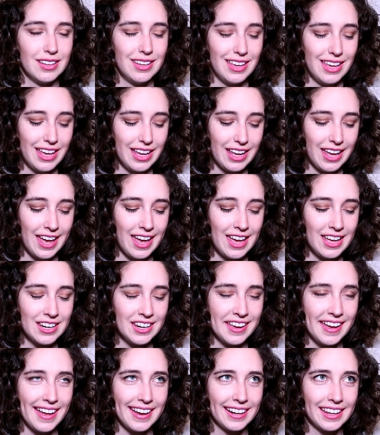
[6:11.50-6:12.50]
It can,
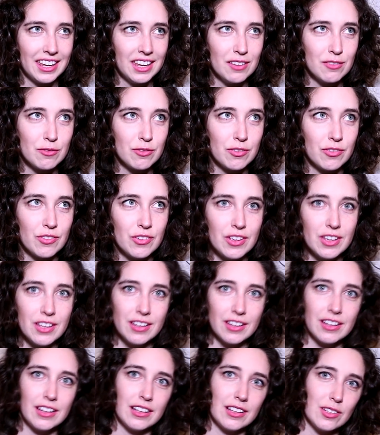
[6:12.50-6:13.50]
you gotta give
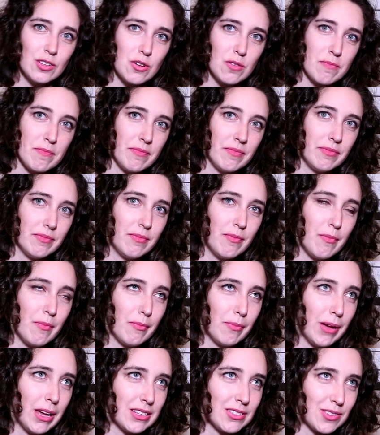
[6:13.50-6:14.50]
a little
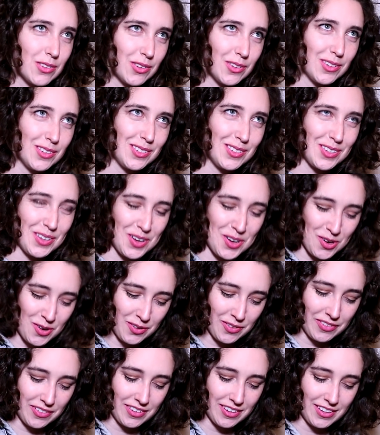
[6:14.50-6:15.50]
muscle, so.